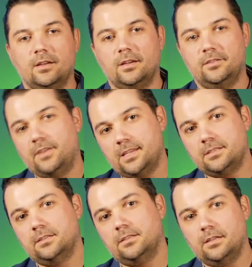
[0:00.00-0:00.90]

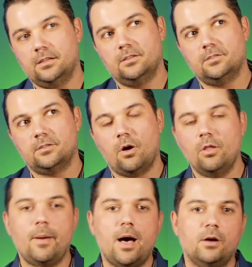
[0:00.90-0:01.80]
Investing is
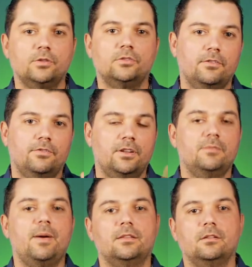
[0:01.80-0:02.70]
all about
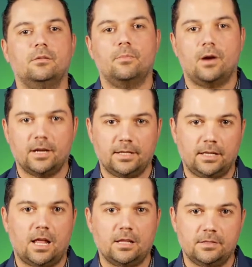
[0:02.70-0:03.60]
fundamental market
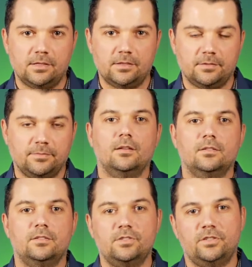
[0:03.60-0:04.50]
analysis,
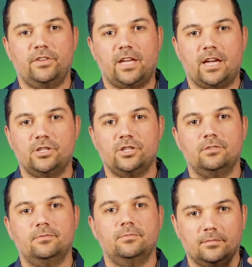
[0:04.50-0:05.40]

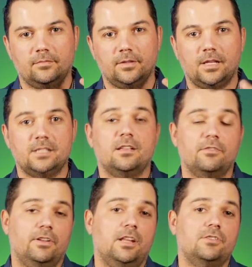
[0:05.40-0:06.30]
diversification, classical
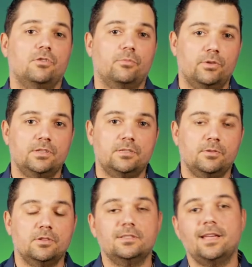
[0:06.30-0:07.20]
financial
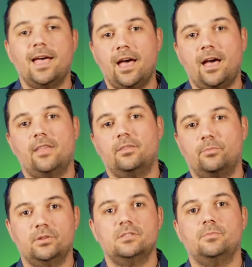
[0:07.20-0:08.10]
principles, and the
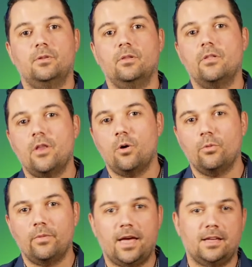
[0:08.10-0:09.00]
principle
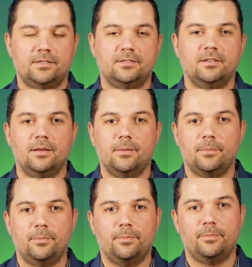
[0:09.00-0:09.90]
known as
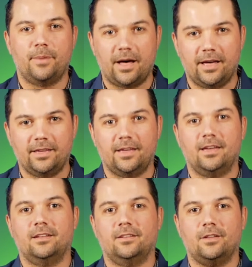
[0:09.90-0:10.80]
buy
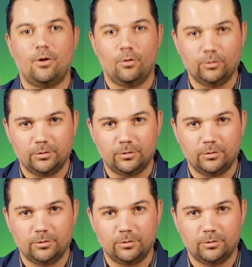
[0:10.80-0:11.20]
and hold.